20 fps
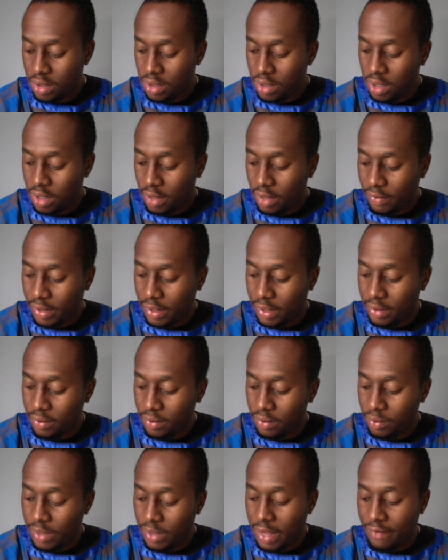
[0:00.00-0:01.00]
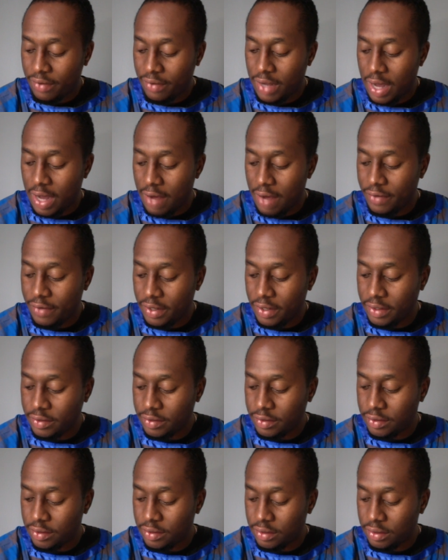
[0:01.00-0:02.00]
All right. We have
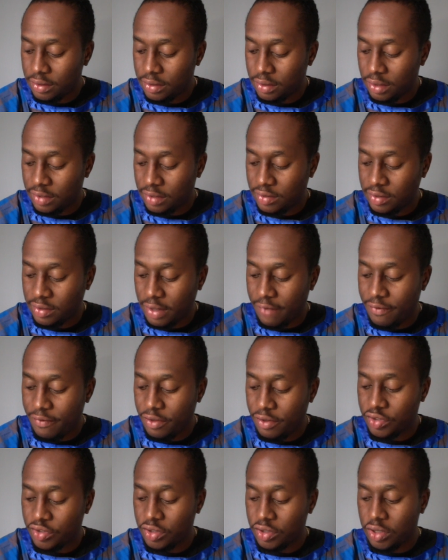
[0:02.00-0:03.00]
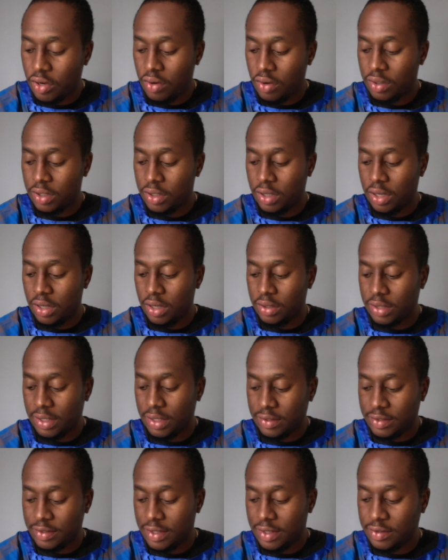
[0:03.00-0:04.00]
confidence. There's a definition called
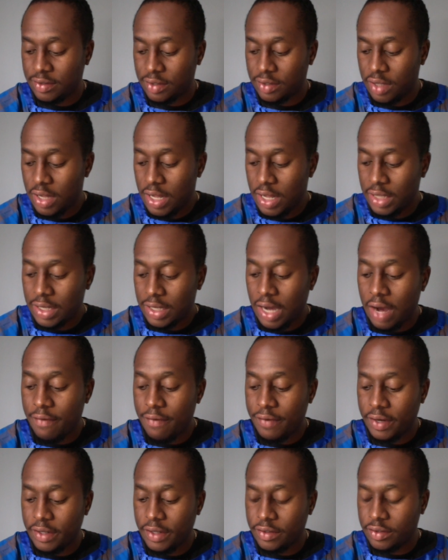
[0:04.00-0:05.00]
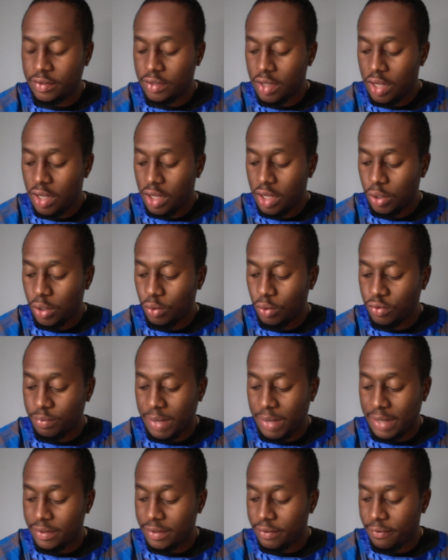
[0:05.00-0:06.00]
that says confidence goes
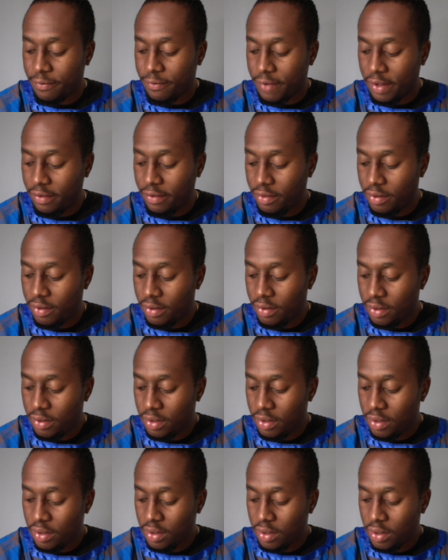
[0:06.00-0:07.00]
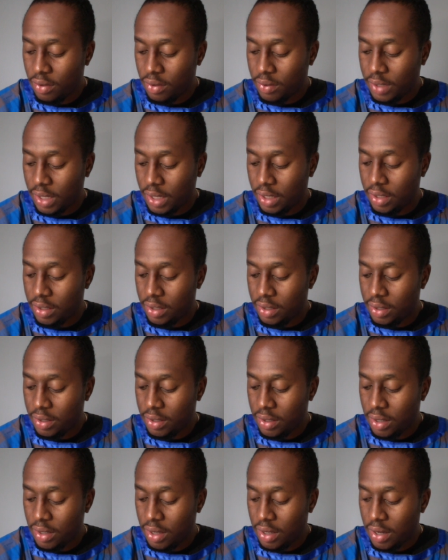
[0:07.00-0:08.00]
back to faith. Okay.
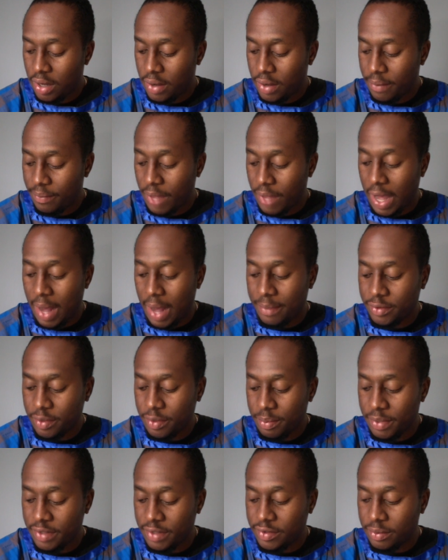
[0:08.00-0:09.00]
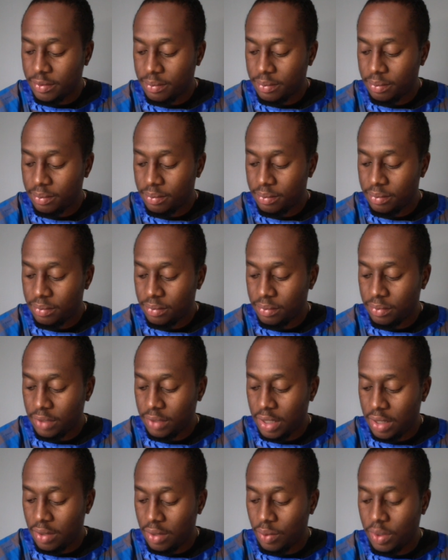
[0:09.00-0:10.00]
Optimism.
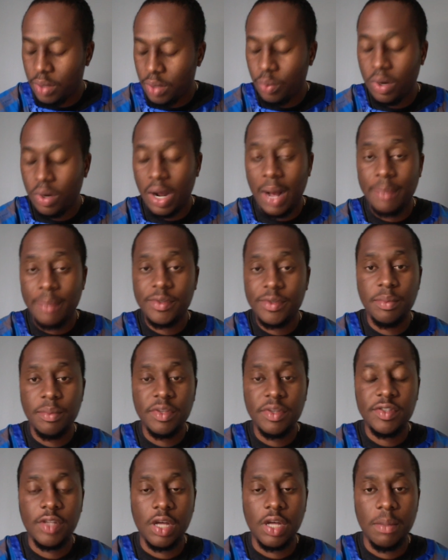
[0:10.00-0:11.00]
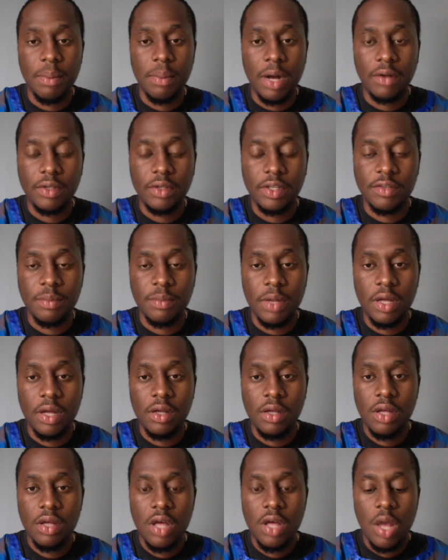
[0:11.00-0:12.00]
Yeah, we're optimistic about this, man.
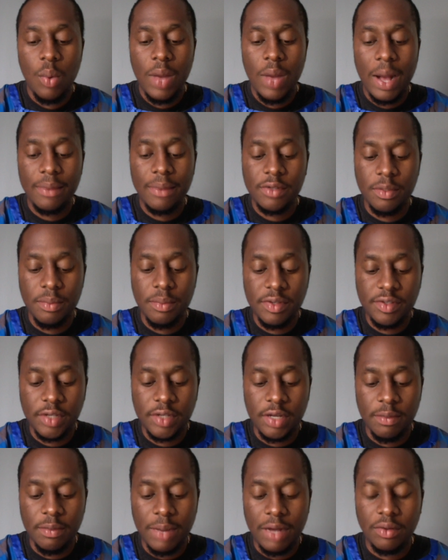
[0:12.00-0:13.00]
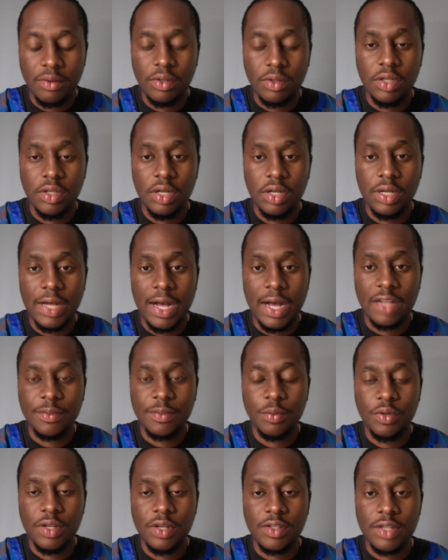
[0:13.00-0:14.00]
We're optimistic about the
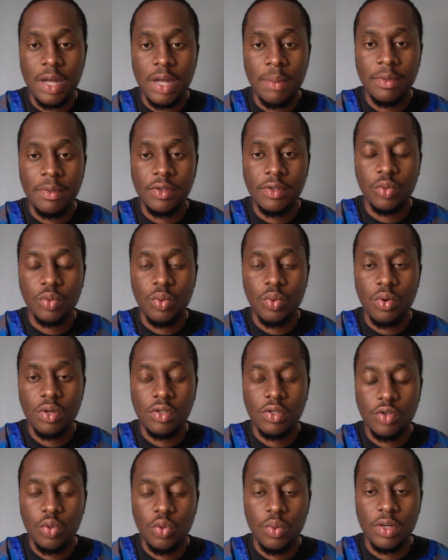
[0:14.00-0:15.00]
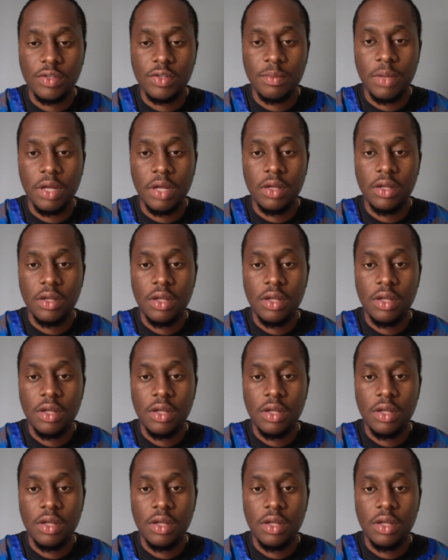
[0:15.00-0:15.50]
gospel that's coming to us, man.